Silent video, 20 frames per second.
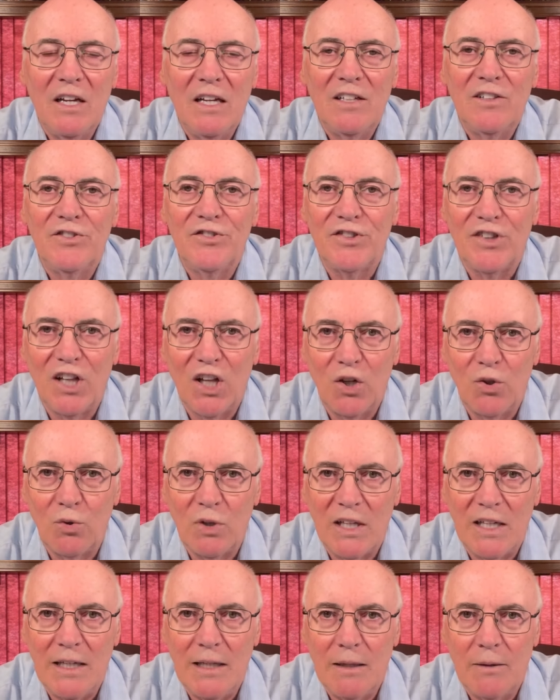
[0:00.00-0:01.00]

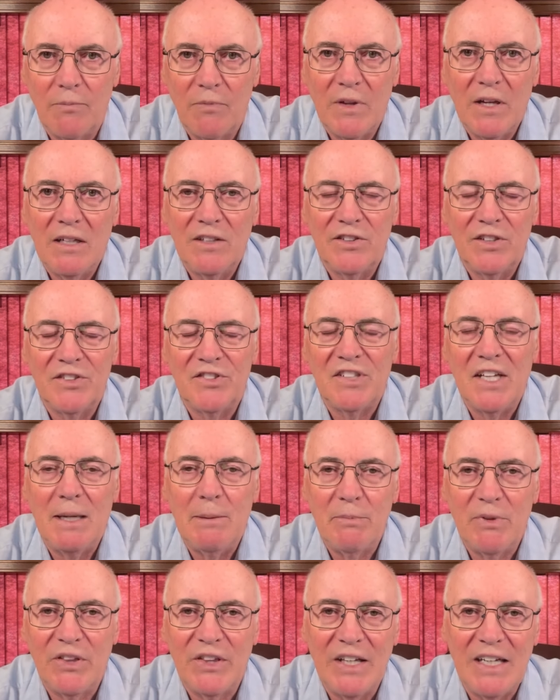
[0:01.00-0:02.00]
slowly. It's the
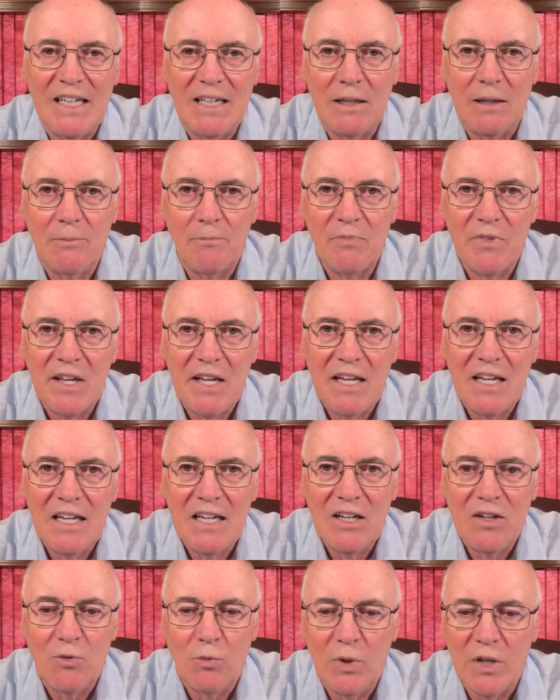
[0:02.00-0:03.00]
same thing
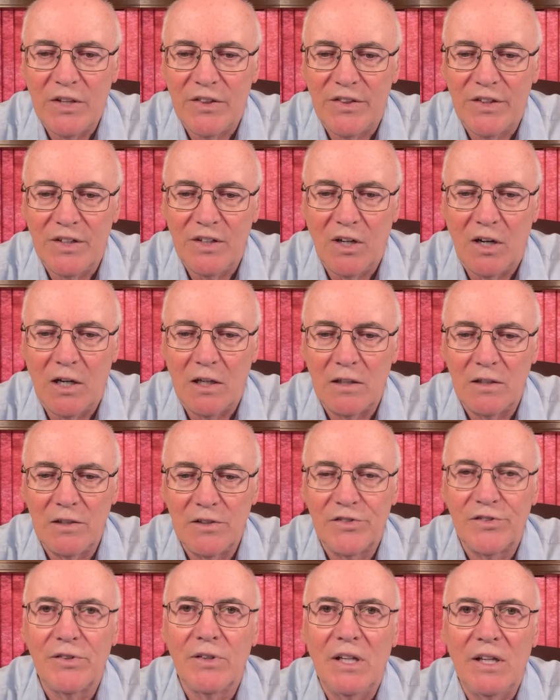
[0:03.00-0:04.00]
with the
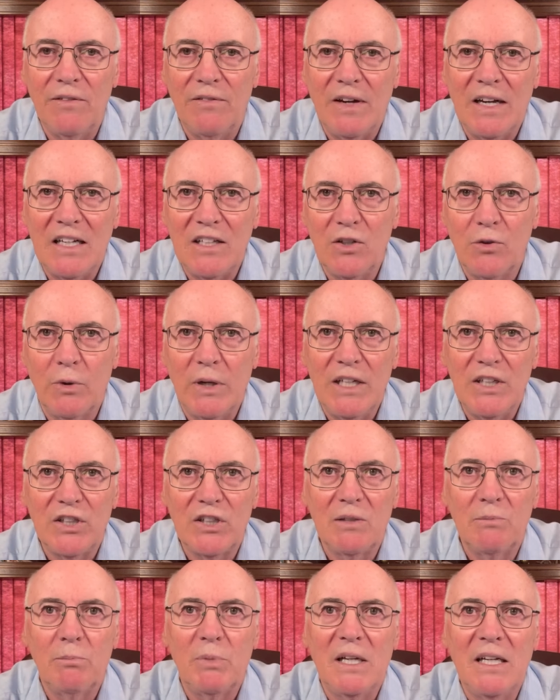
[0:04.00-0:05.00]
dollar's
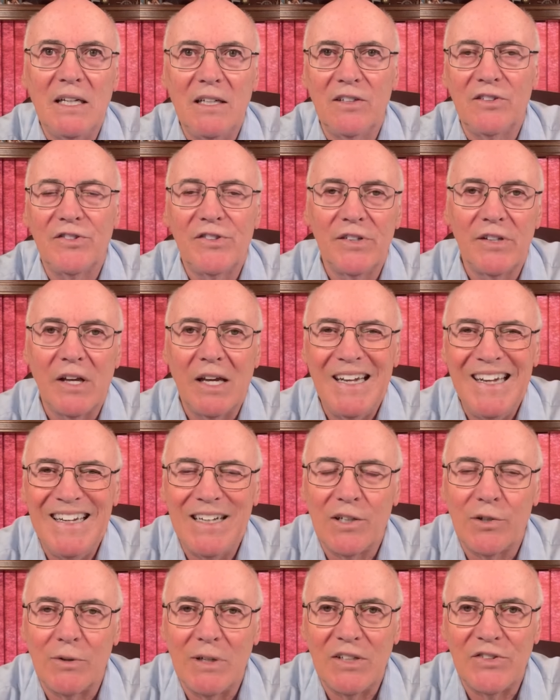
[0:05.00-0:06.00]
devaluation. But here's the
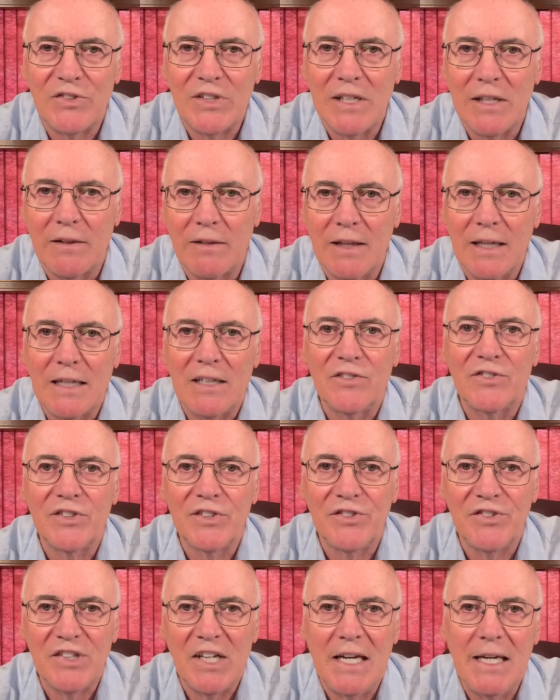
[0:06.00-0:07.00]
interesting thing. It's the
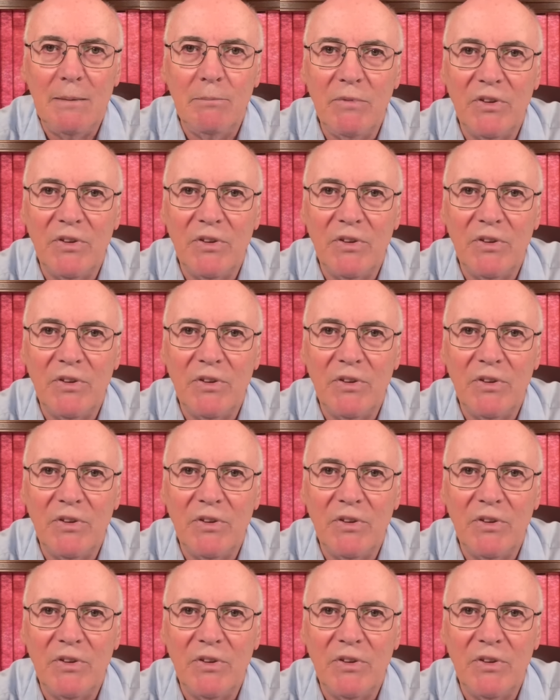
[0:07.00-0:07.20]
same